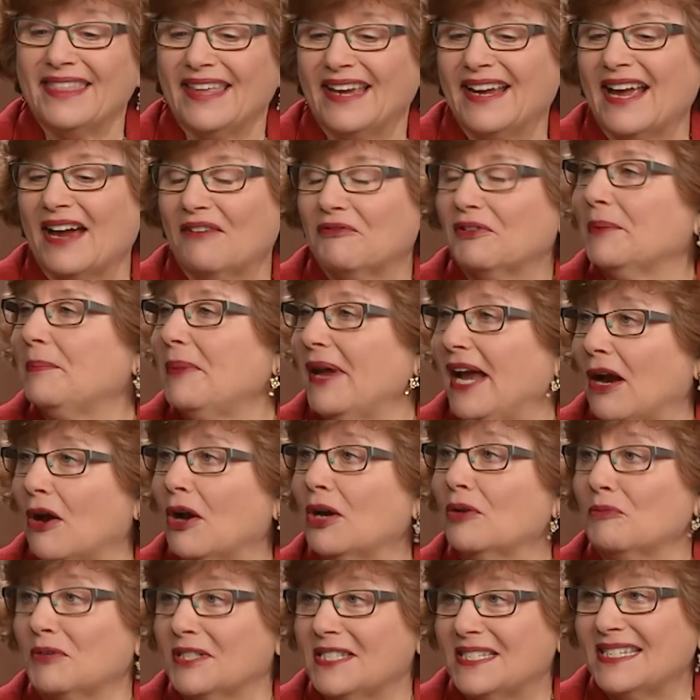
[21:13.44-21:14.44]
every
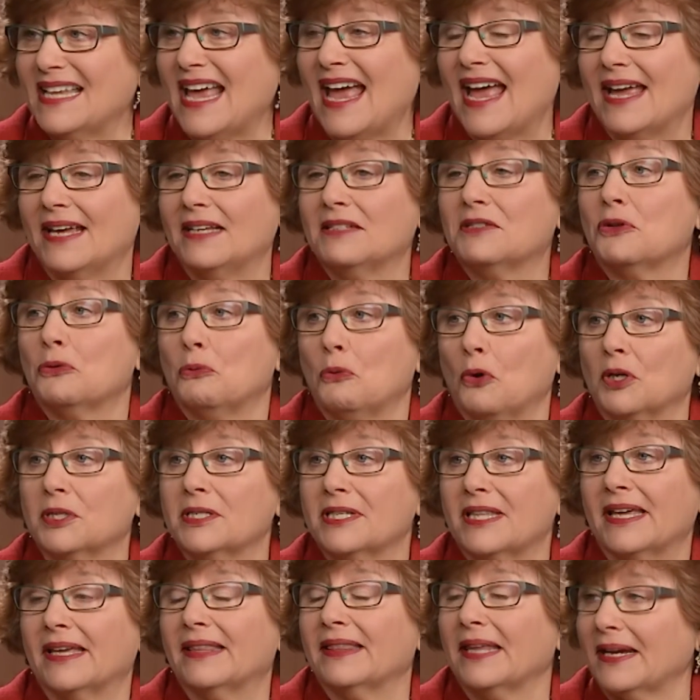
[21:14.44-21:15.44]
parent would say is the
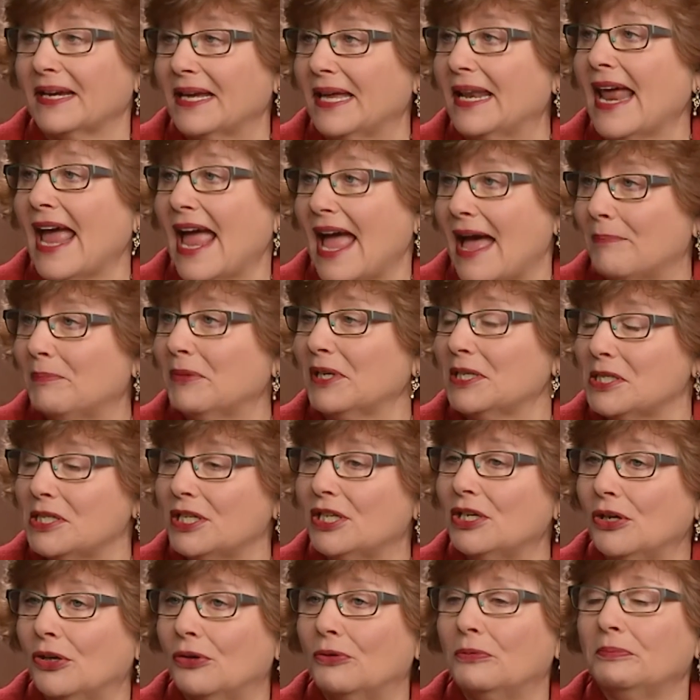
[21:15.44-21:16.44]
worst thing that can happen
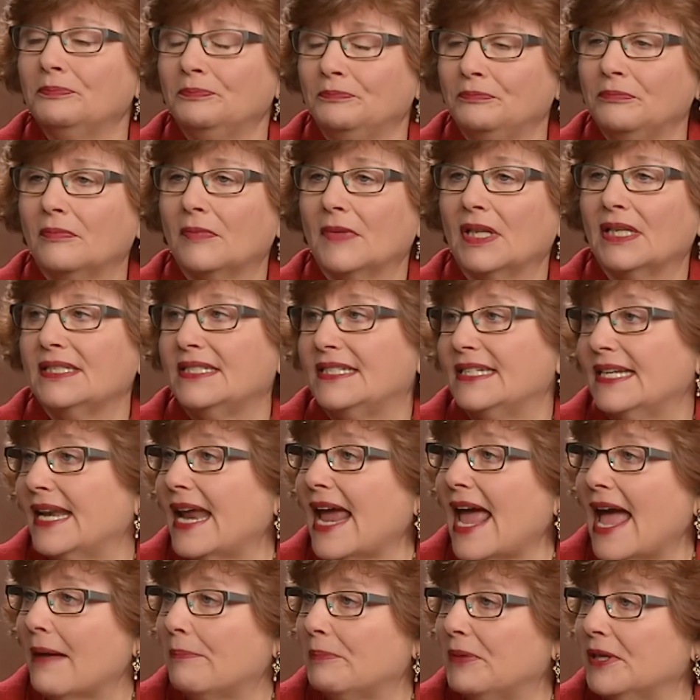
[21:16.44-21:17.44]
to you did
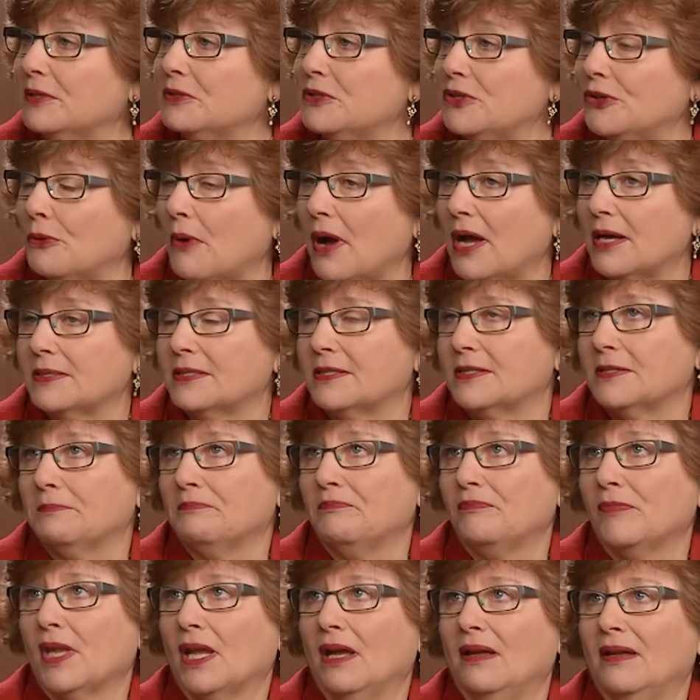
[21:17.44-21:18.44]
happen to us.
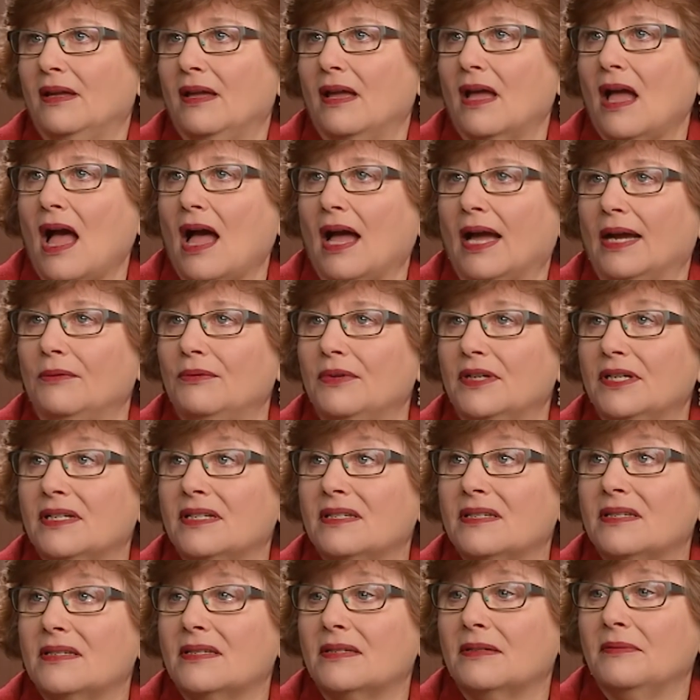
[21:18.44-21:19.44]
I
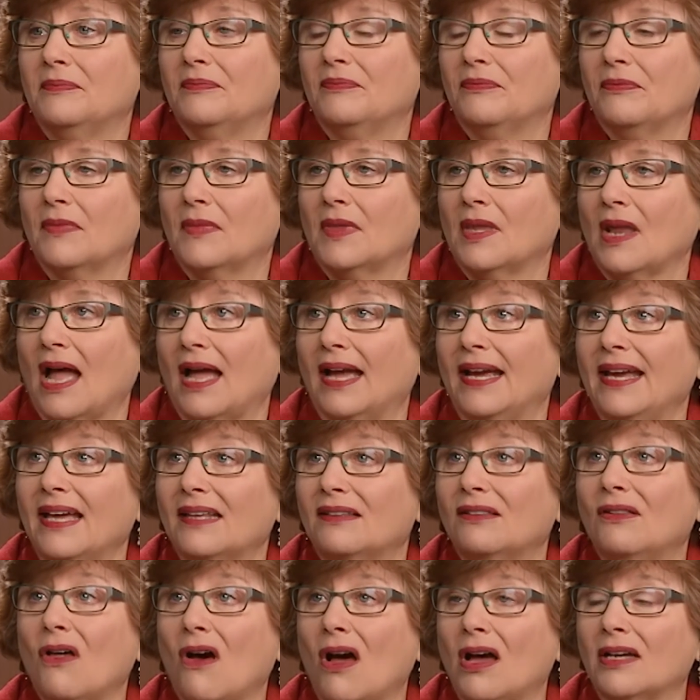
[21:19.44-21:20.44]
had
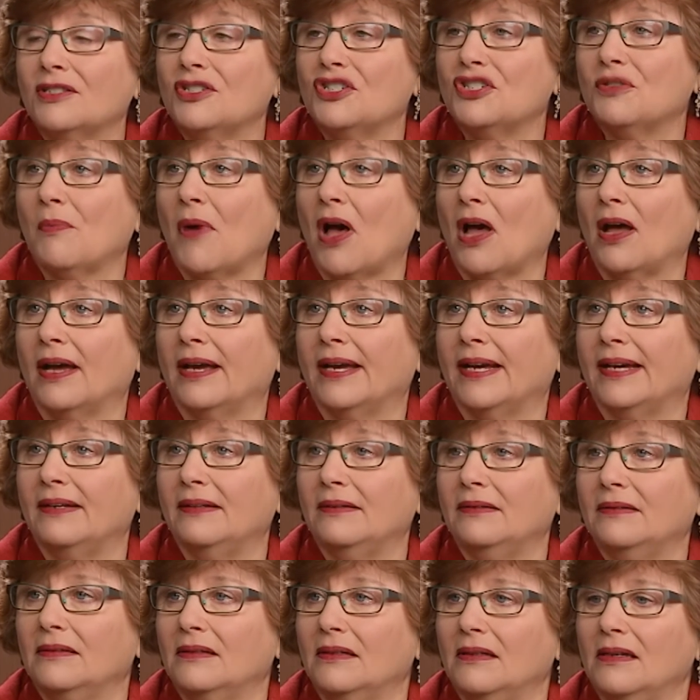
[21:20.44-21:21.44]
launched my
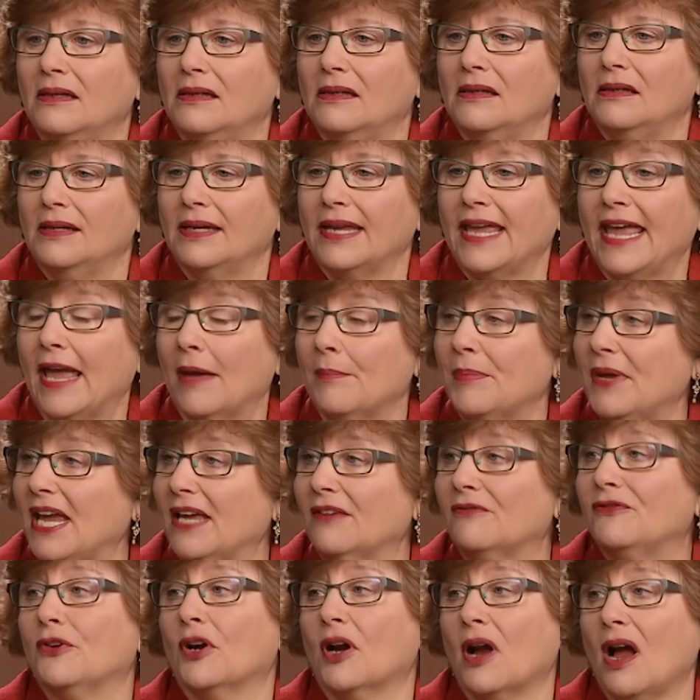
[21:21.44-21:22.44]

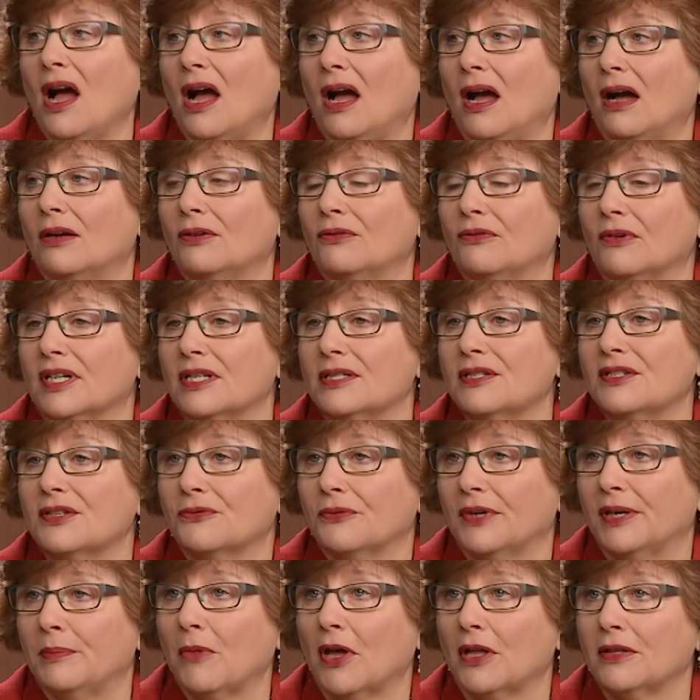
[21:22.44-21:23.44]
campaign for Congress
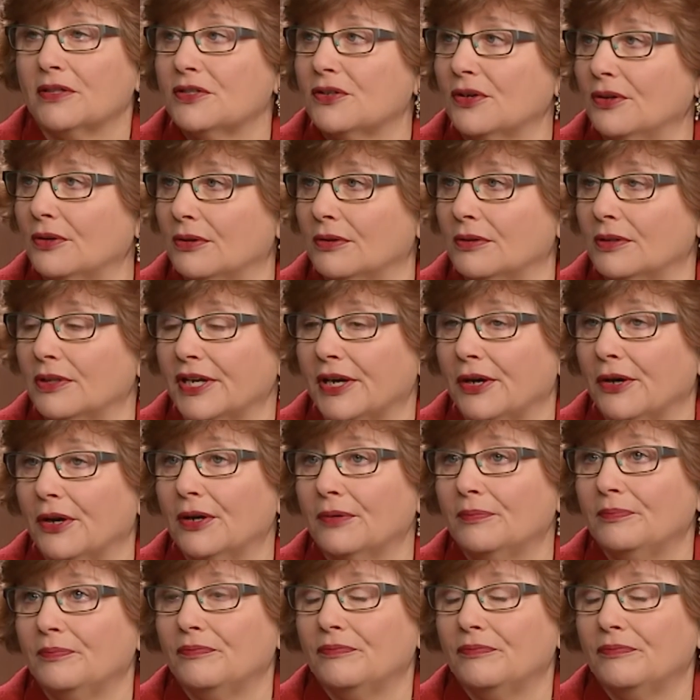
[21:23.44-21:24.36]
3 months earlier,